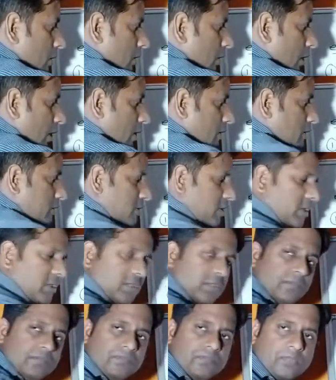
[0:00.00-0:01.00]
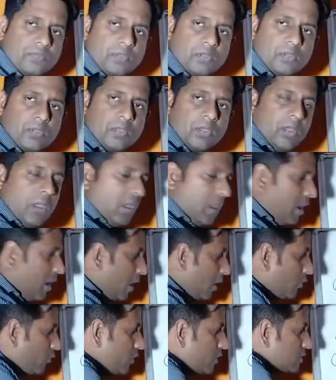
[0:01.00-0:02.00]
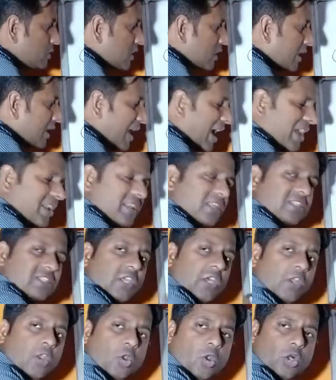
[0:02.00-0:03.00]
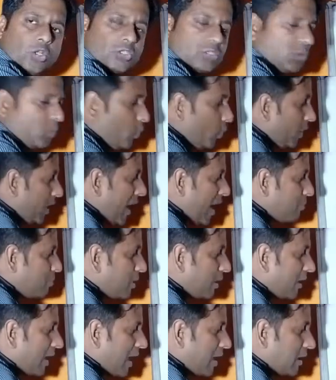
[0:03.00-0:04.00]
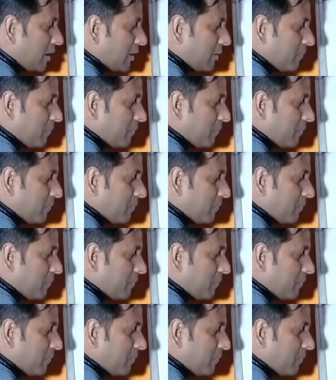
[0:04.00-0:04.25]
isn't it? Now we'll see carry is there or not. We have the carry.